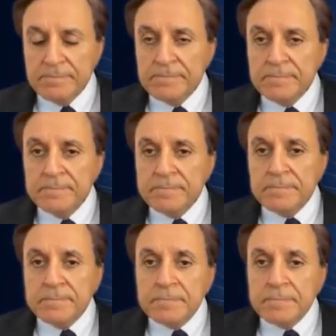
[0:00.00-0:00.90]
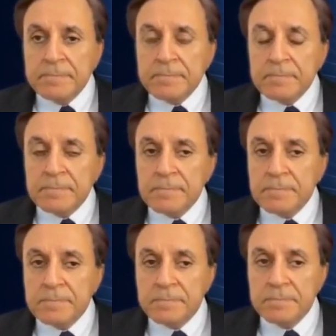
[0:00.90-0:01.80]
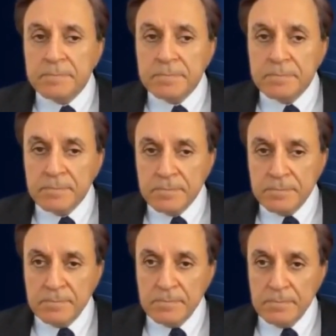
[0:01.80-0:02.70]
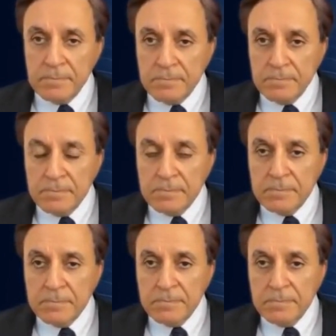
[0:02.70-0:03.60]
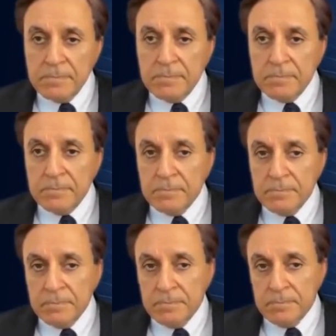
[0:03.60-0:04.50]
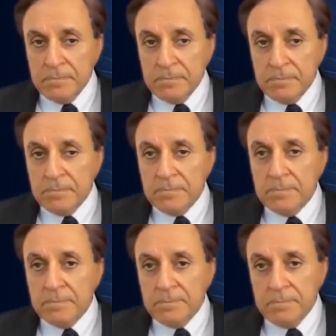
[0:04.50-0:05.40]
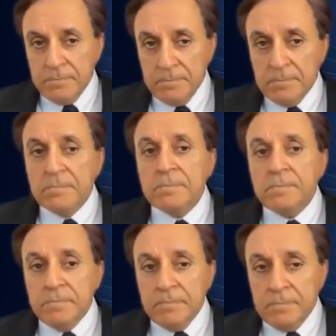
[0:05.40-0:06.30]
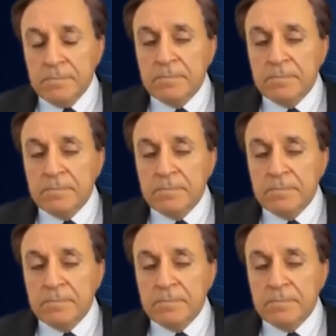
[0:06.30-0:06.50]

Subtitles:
(not speaking)